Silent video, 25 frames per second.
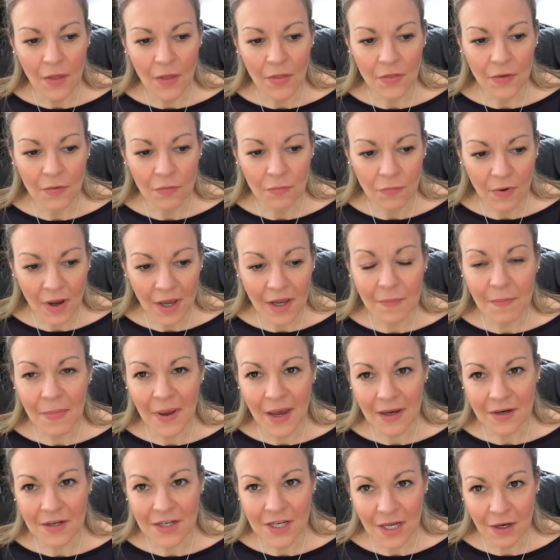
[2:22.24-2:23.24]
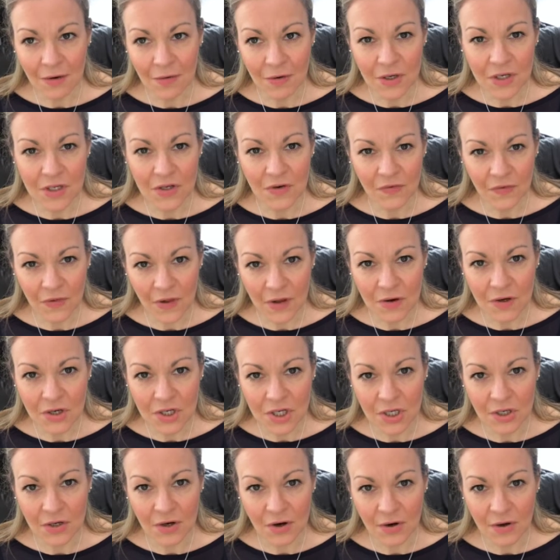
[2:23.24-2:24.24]
the right bacteria to
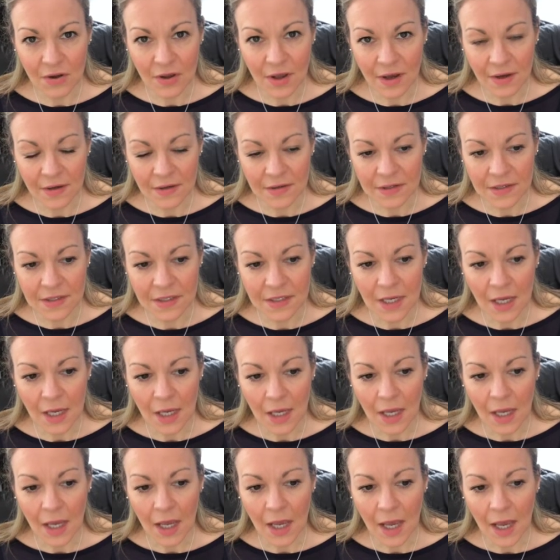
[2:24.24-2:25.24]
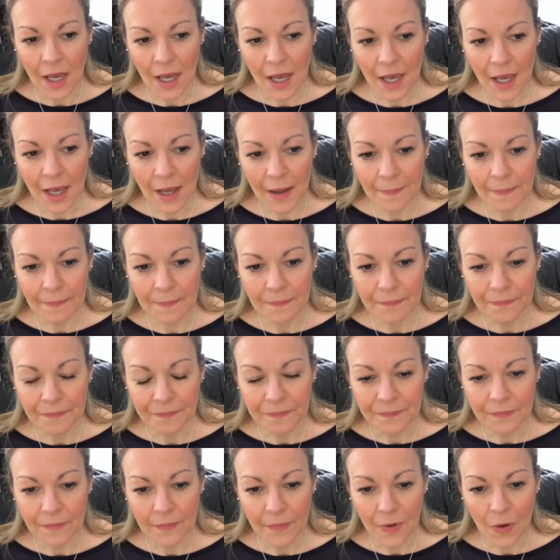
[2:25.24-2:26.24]
flourish in our guts, um,
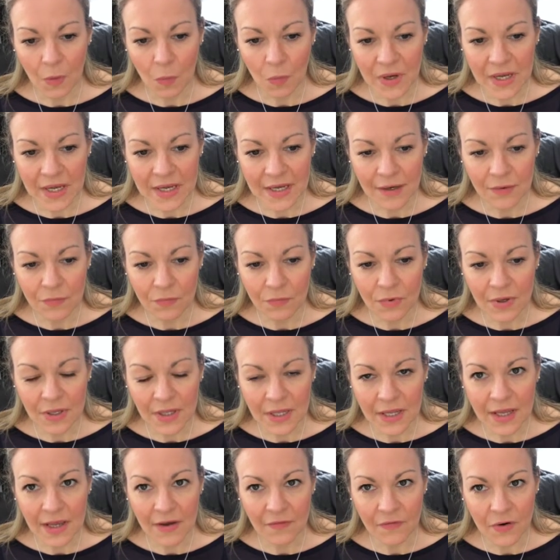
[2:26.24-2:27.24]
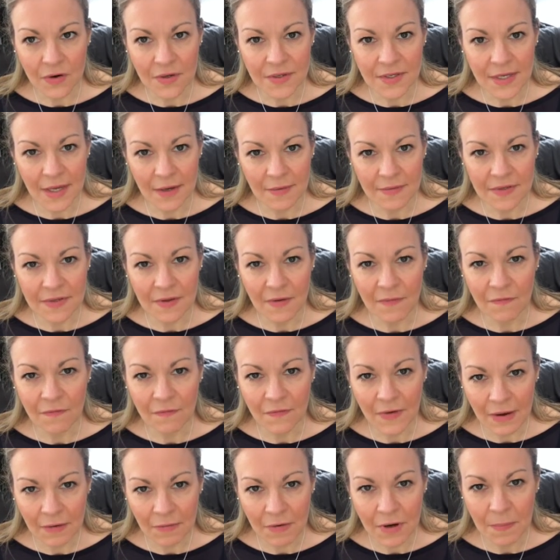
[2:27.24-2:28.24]
we can really give ourselves the
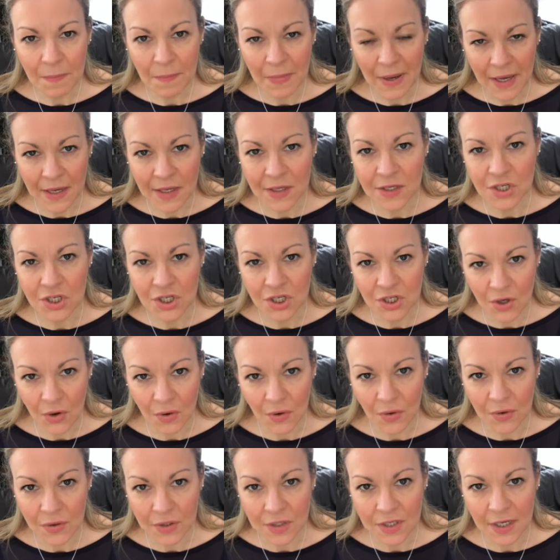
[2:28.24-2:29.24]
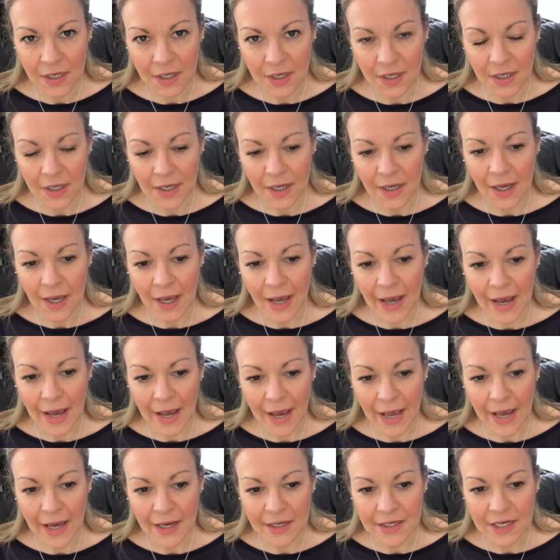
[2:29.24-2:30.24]
very best shot
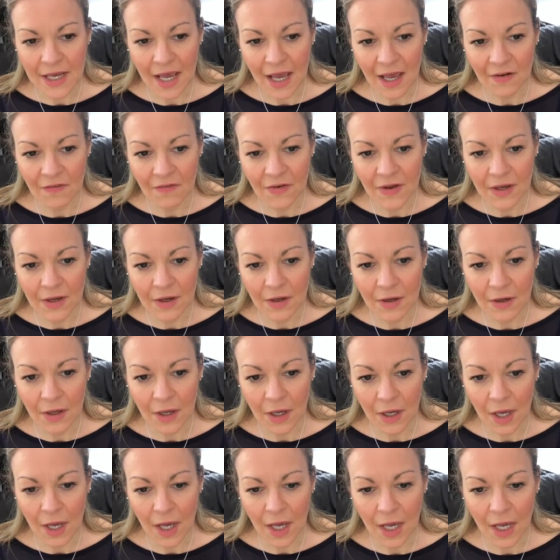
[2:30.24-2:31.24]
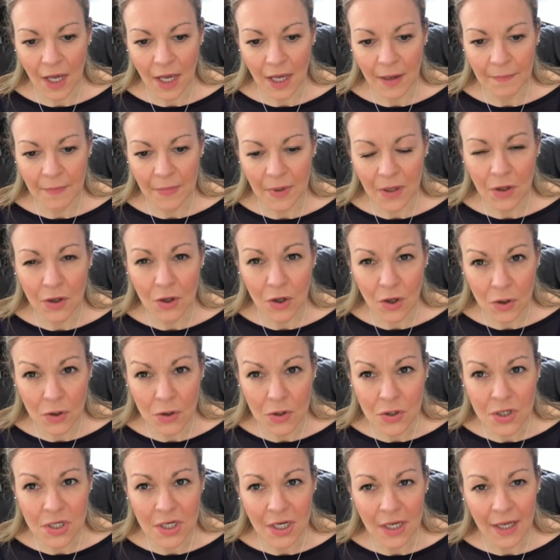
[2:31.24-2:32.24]
at having um,
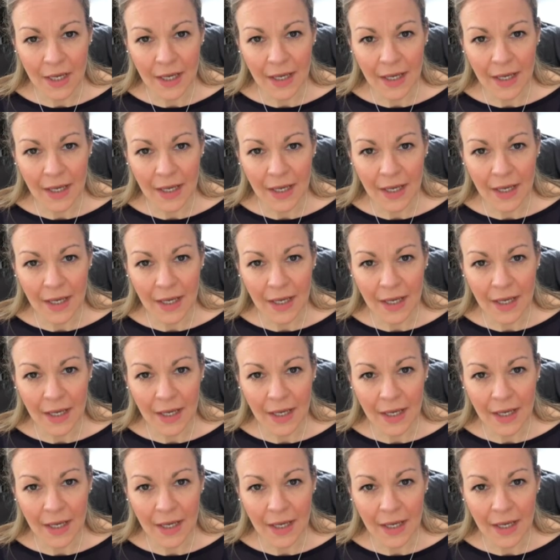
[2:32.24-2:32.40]
good